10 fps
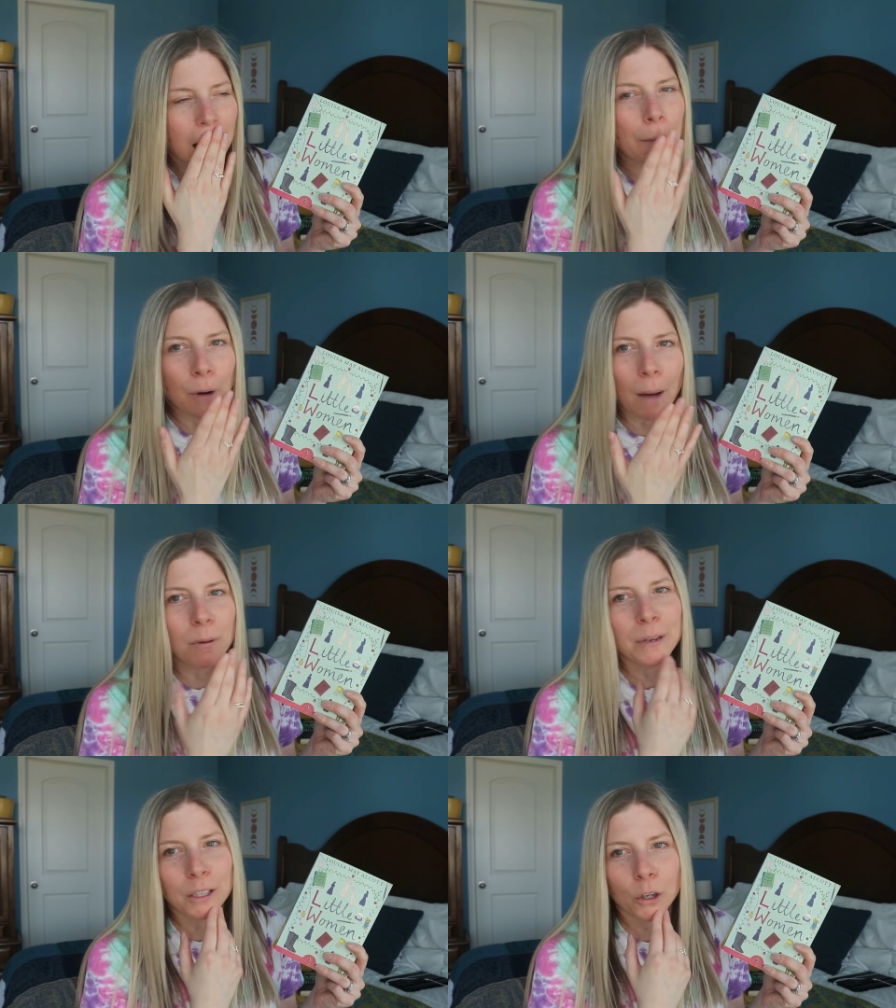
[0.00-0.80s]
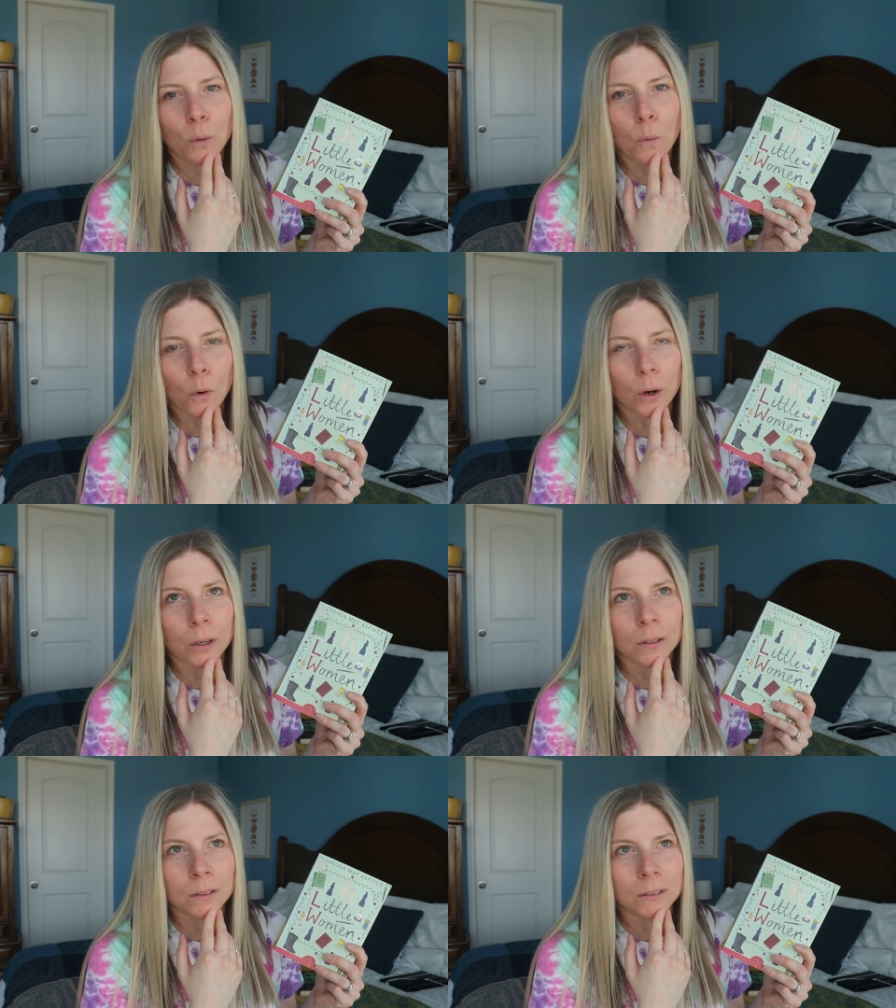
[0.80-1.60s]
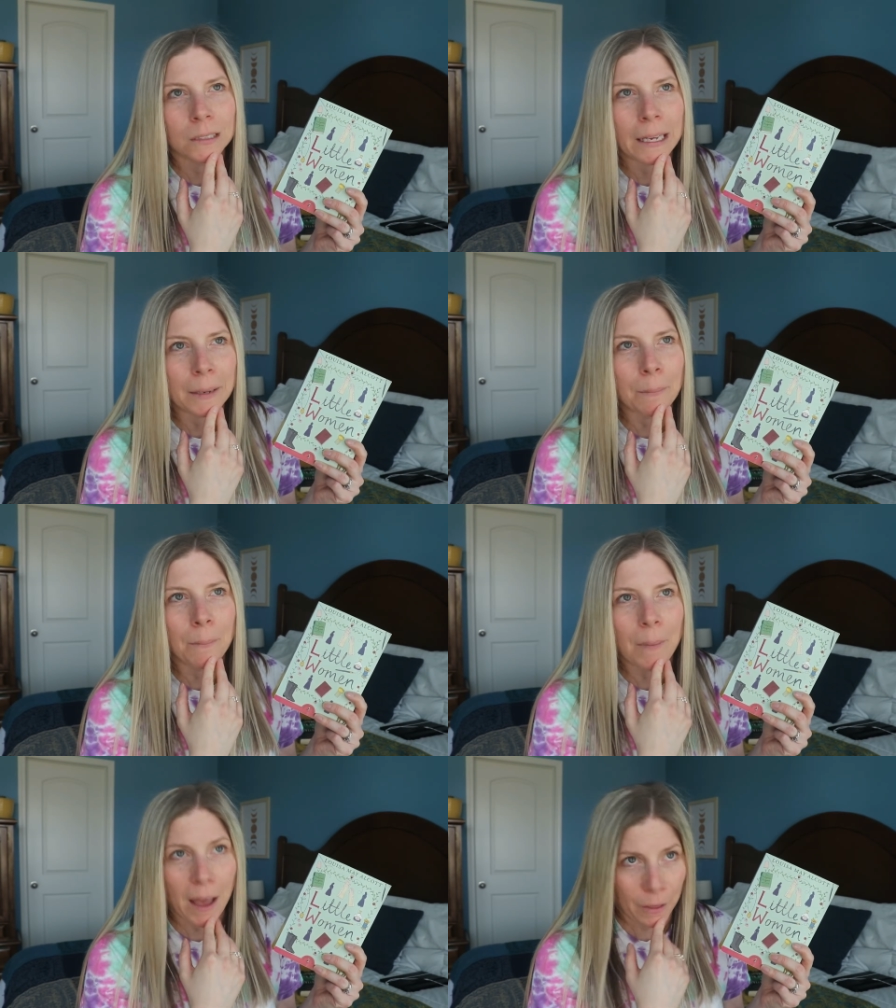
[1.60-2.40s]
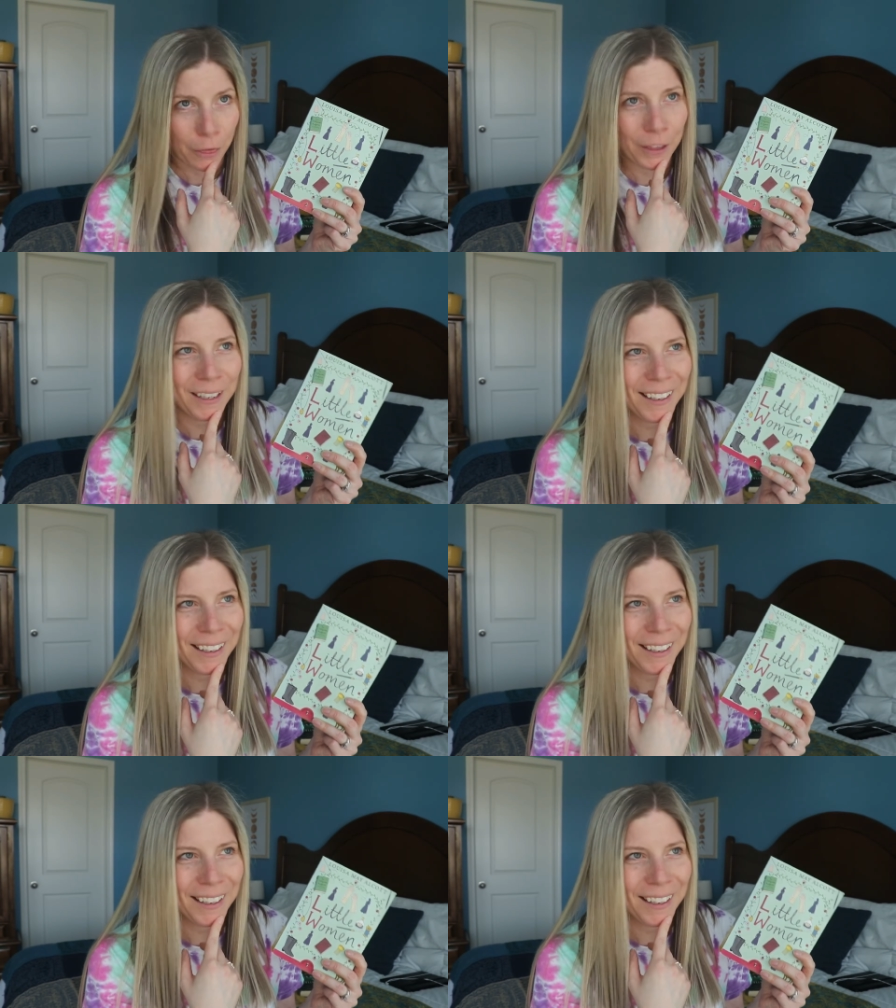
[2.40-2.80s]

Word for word: I'm probably a little more like Beth.